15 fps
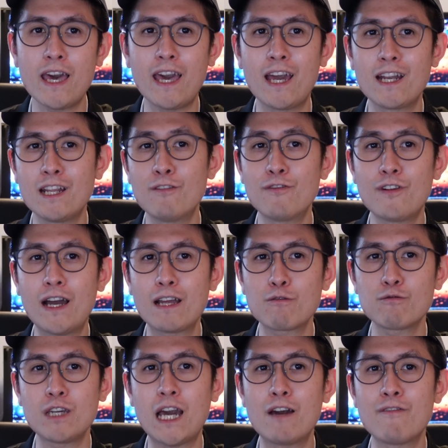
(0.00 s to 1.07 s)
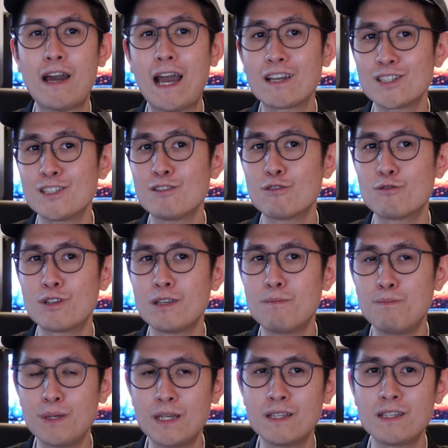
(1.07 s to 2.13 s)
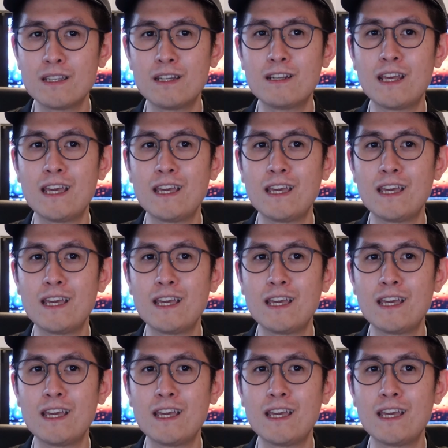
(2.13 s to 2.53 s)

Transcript: And in fact, we have actually already been in